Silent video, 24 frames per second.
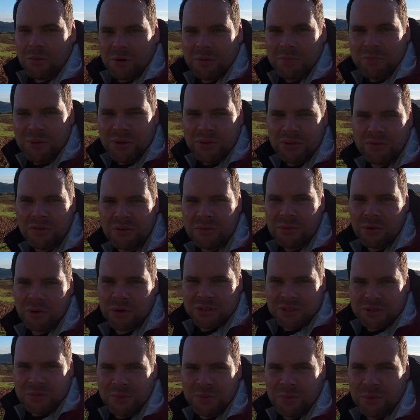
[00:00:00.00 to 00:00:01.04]
what a beautiful
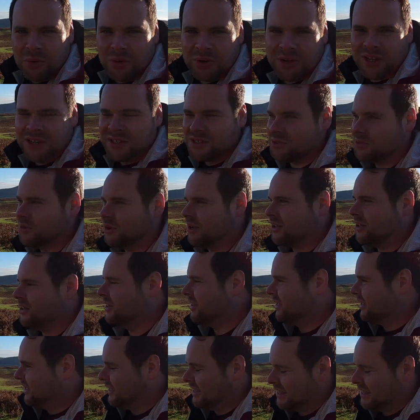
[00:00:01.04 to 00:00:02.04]
morning to be walking as well.